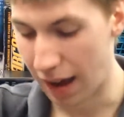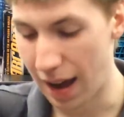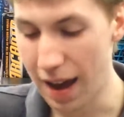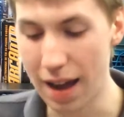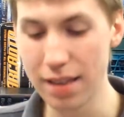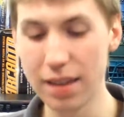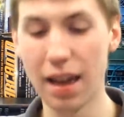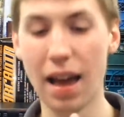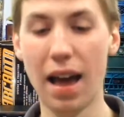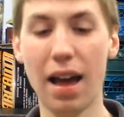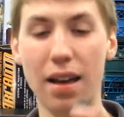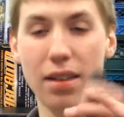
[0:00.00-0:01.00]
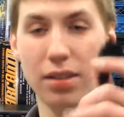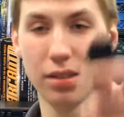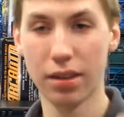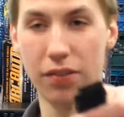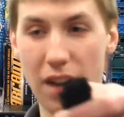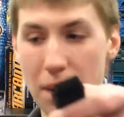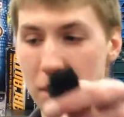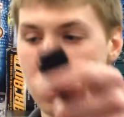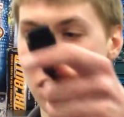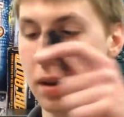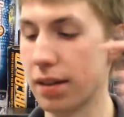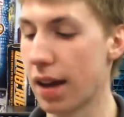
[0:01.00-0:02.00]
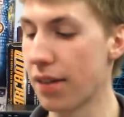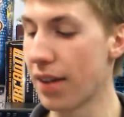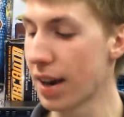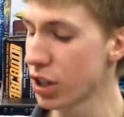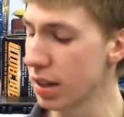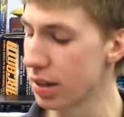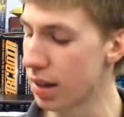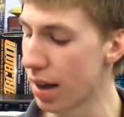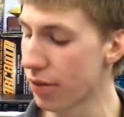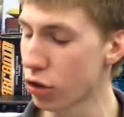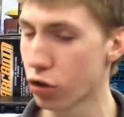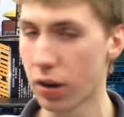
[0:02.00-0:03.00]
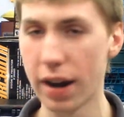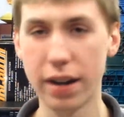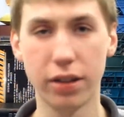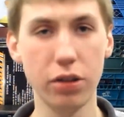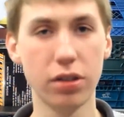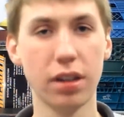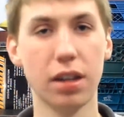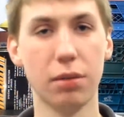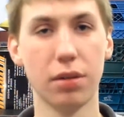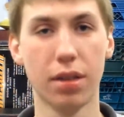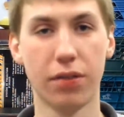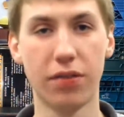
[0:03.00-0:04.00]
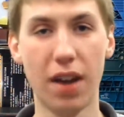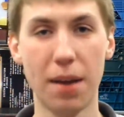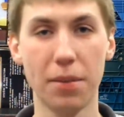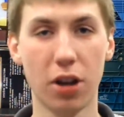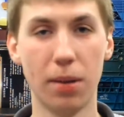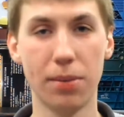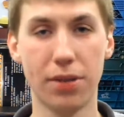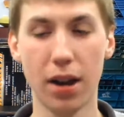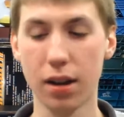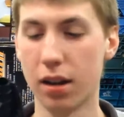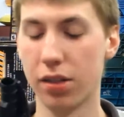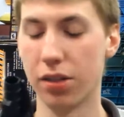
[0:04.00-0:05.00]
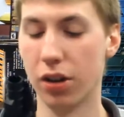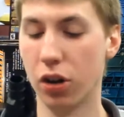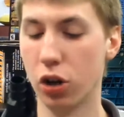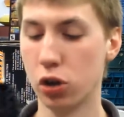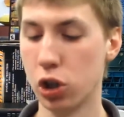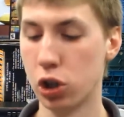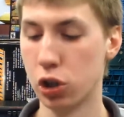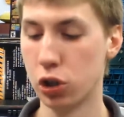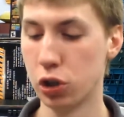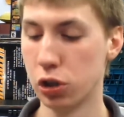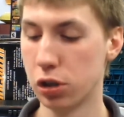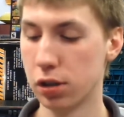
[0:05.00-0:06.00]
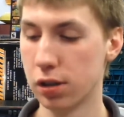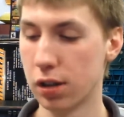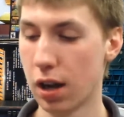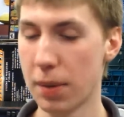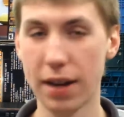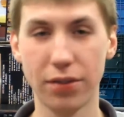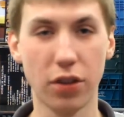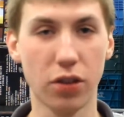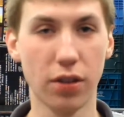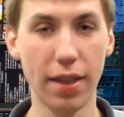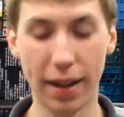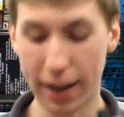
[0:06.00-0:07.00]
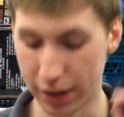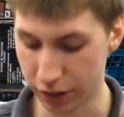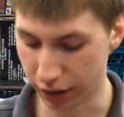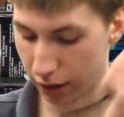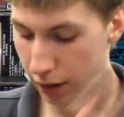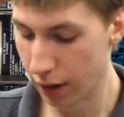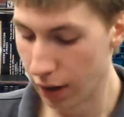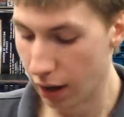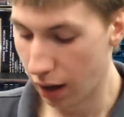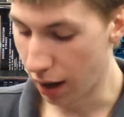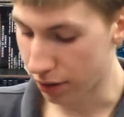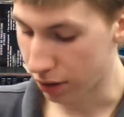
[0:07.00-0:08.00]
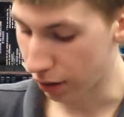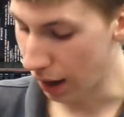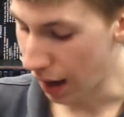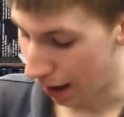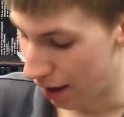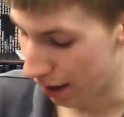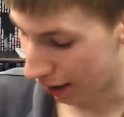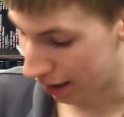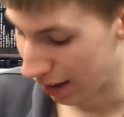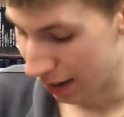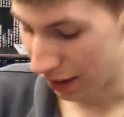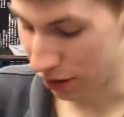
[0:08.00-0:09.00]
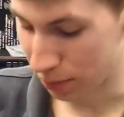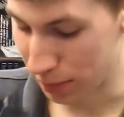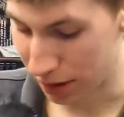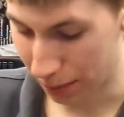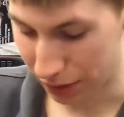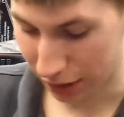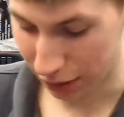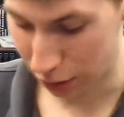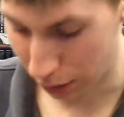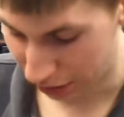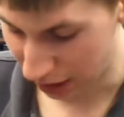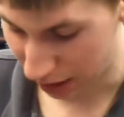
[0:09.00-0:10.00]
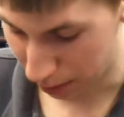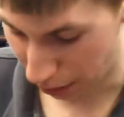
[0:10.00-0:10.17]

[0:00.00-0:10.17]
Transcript: And it has a Famicom end. I've actually never tried using it with the Famicom Duck Hunt though. I might have to try that actually. So yeah, gives me something to think